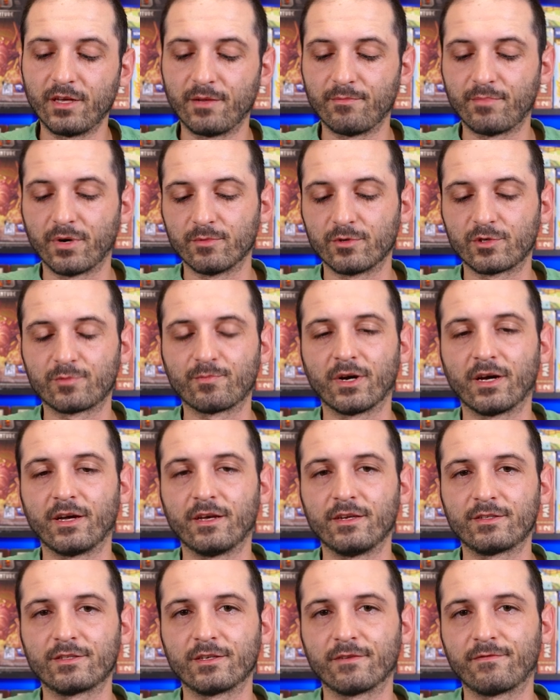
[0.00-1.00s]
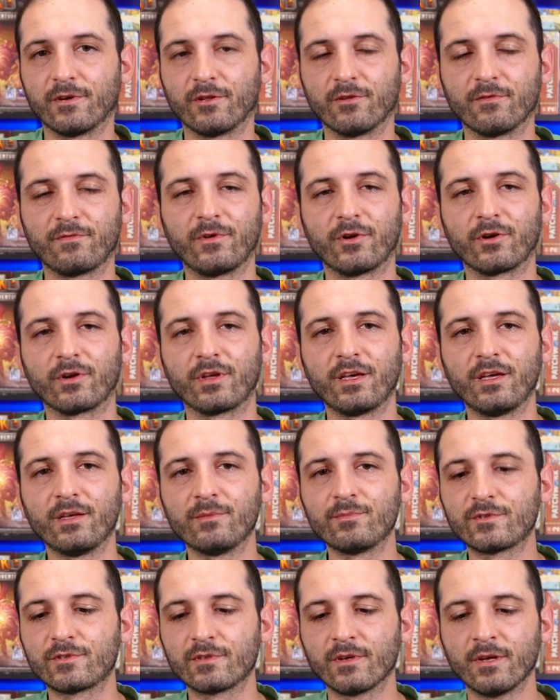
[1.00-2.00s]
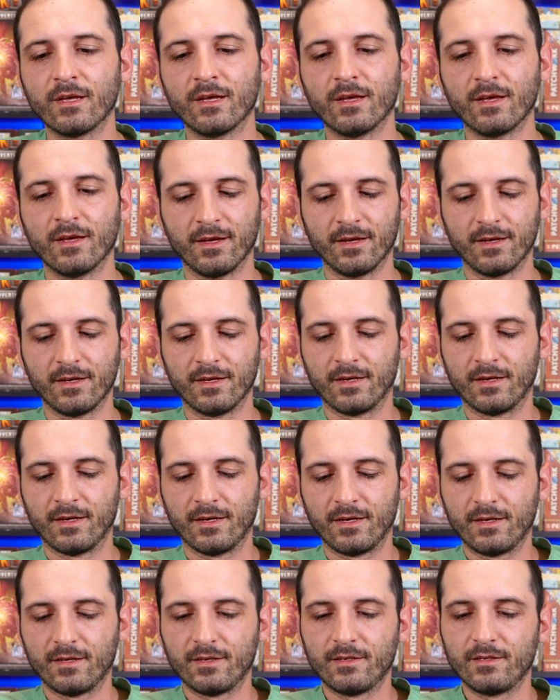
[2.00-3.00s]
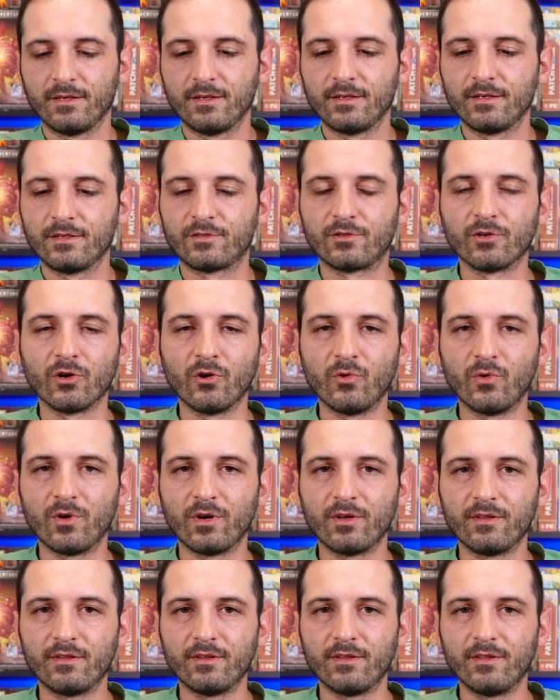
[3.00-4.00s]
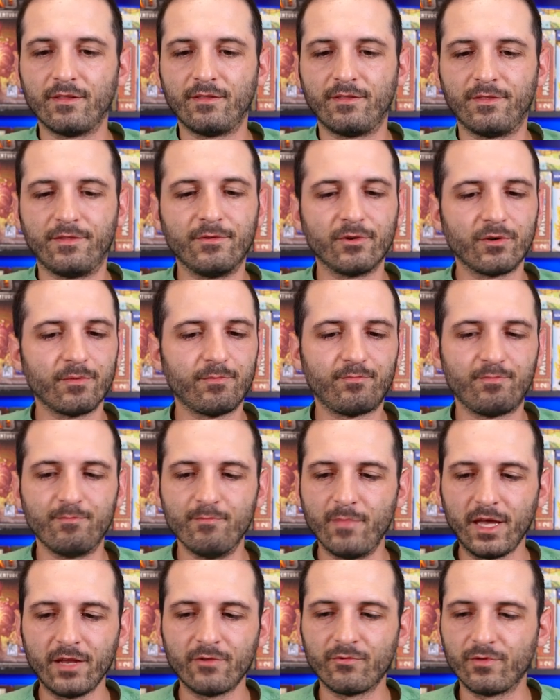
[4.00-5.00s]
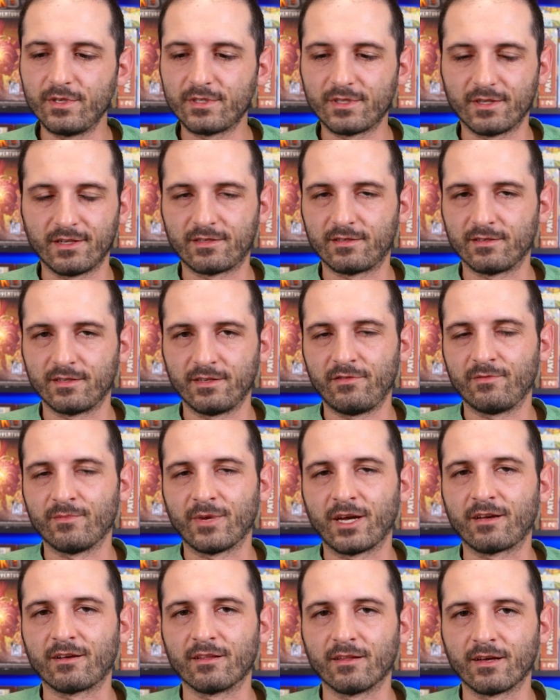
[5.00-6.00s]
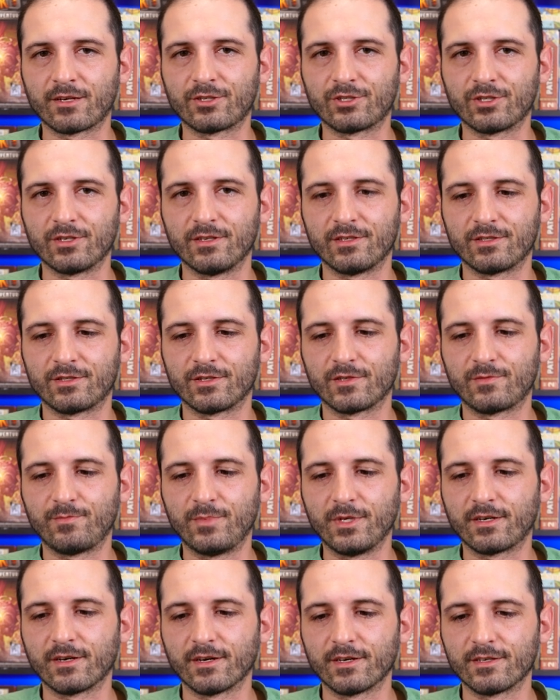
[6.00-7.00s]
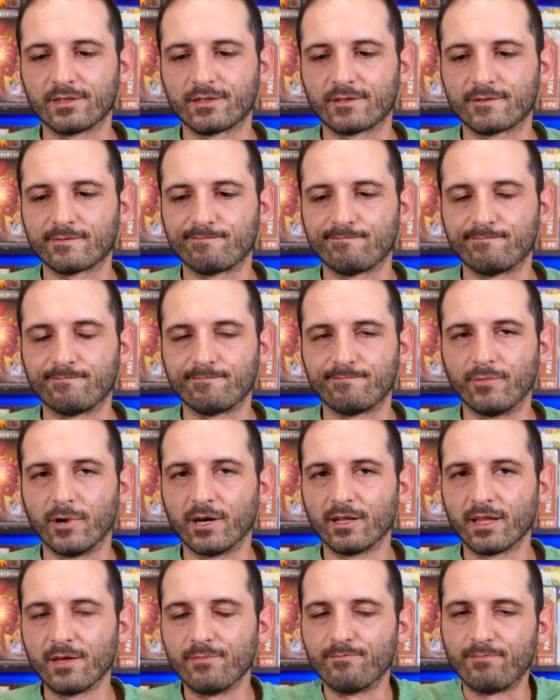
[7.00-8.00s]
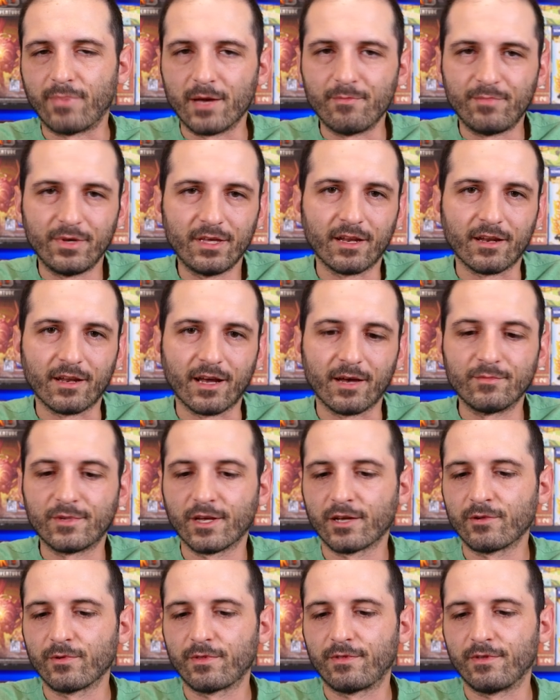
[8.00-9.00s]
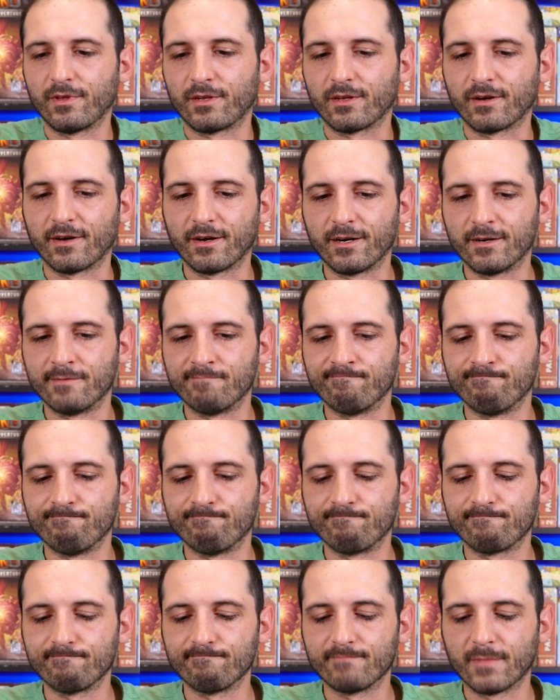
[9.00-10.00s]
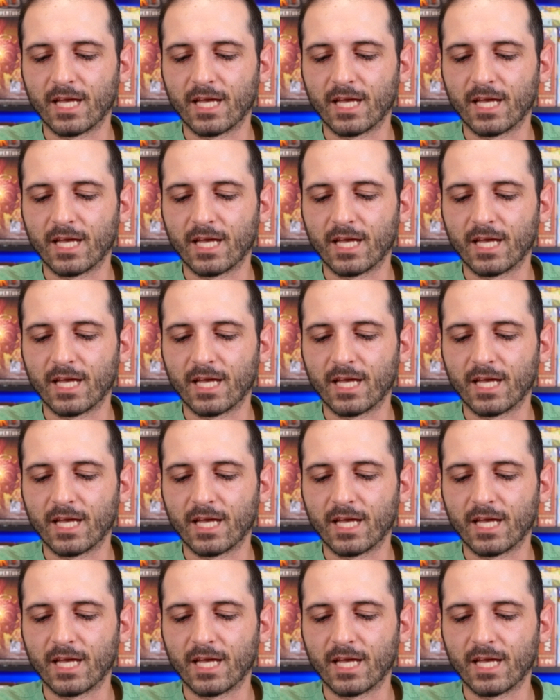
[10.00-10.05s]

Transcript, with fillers: me, and published by Cephalofair Games. So the main reason this is leaving my collection is just because, well, I, I beat it. I'm done with it. Um,